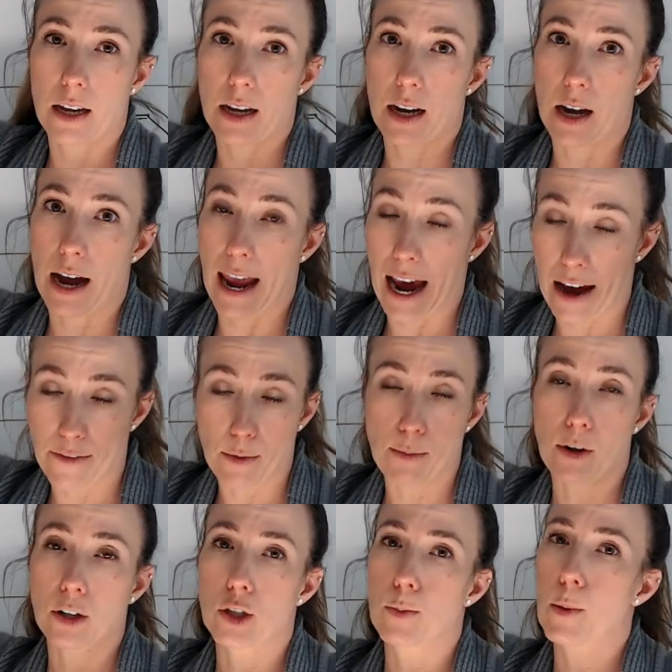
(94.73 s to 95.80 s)
I have a
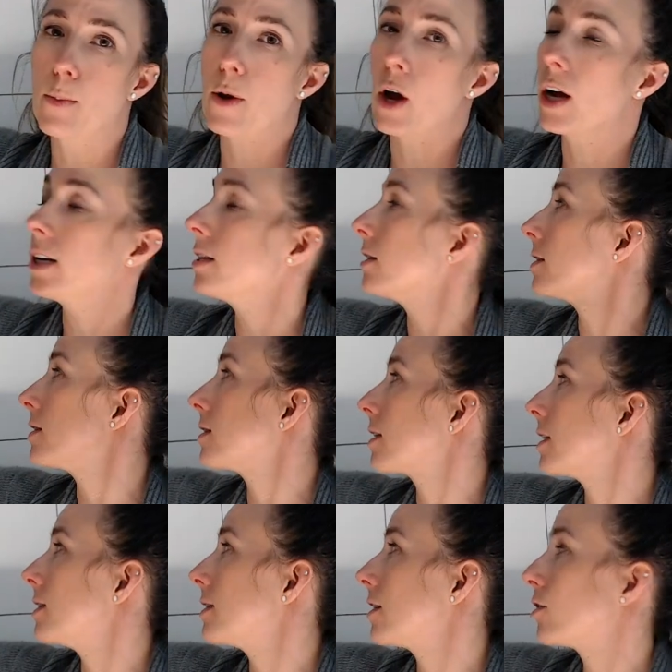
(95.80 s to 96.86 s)
multiple bond, this is
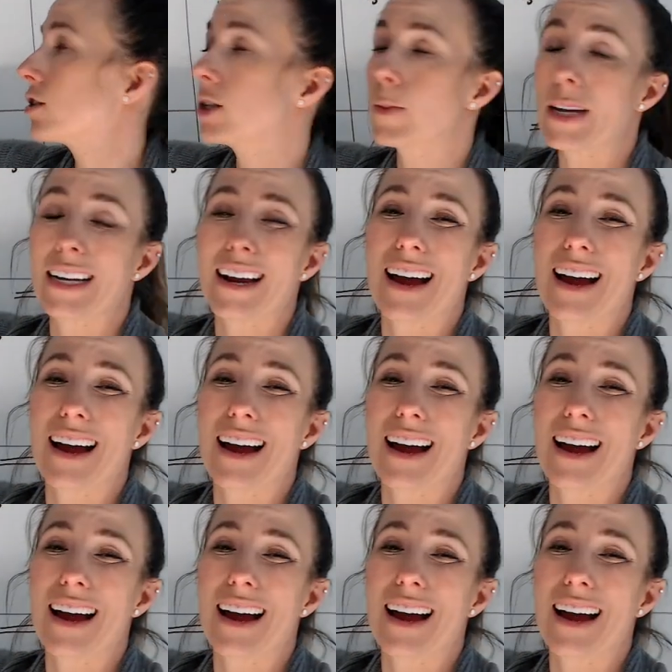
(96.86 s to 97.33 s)
considered to be an